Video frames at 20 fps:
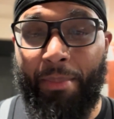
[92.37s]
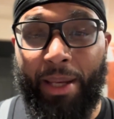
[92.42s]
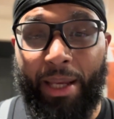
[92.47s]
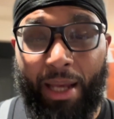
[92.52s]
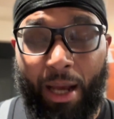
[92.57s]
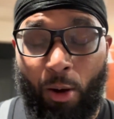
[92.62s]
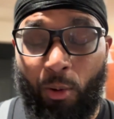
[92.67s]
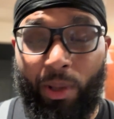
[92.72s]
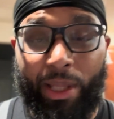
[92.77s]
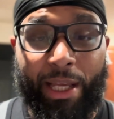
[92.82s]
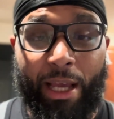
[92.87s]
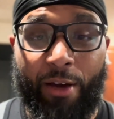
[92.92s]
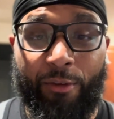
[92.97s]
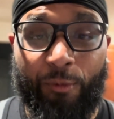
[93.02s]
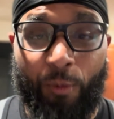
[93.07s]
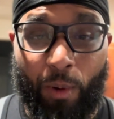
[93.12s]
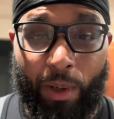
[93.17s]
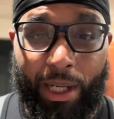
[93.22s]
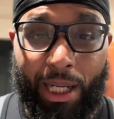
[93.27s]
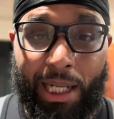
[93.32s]
only got
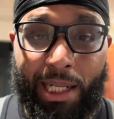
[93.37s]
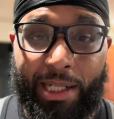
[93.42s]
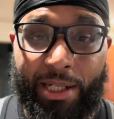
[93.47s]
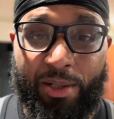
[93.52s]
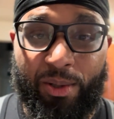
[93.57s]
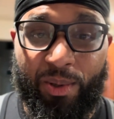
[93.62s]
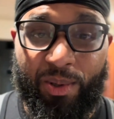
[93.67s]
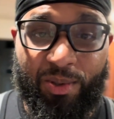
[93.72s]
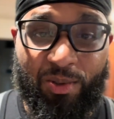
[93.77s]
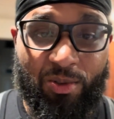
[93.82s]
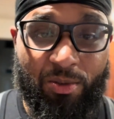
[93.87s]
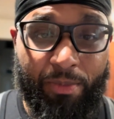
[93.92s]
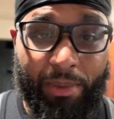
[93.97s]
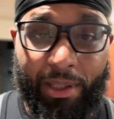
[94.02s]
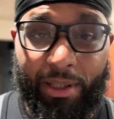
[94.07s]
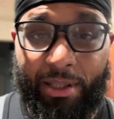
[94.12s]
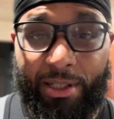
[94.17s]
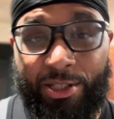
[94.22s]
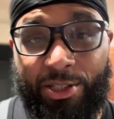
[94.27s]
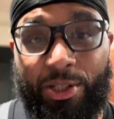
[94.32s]
4 county coursers,
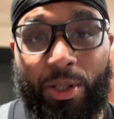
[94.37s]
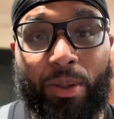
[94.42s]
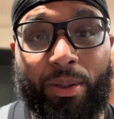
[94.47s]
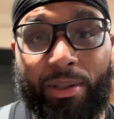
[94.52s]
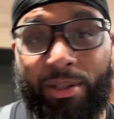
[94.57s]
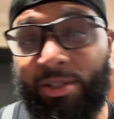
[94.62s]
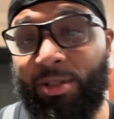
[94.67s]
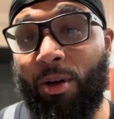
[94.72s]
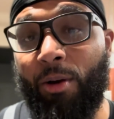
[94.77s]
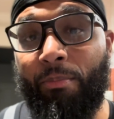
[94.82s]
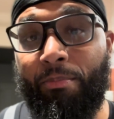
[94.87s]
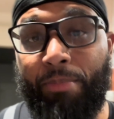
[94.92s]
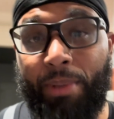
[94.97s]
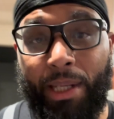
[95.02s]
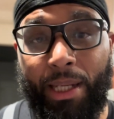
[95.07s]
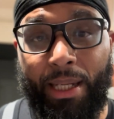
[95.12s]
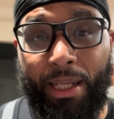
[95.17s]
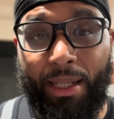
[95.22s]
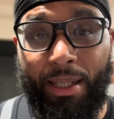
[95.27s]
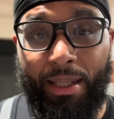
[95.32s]
but these jokers are
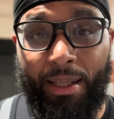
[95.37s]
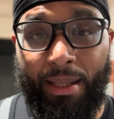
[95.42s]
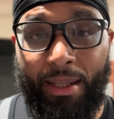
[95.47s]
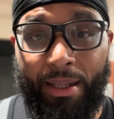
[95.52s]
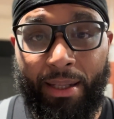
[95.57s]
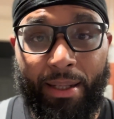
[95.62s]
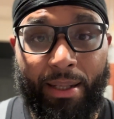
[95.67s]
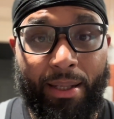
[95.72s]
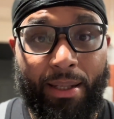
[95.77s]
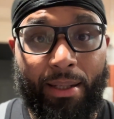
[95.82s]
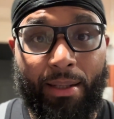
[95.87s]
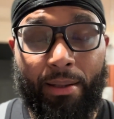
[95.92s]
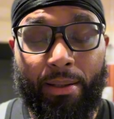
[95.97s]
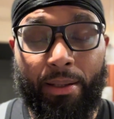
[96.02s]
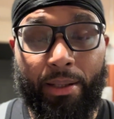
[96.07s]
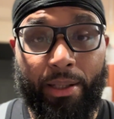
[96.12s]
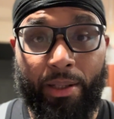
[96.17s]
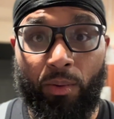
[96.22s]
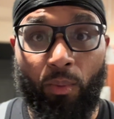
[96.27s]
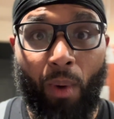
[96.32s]
big
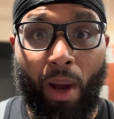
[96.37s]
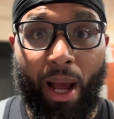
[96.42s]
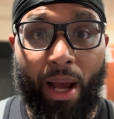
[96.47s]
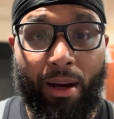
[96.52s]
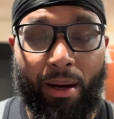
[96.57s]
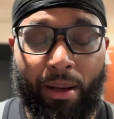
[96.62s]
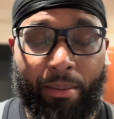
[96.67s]
and wow.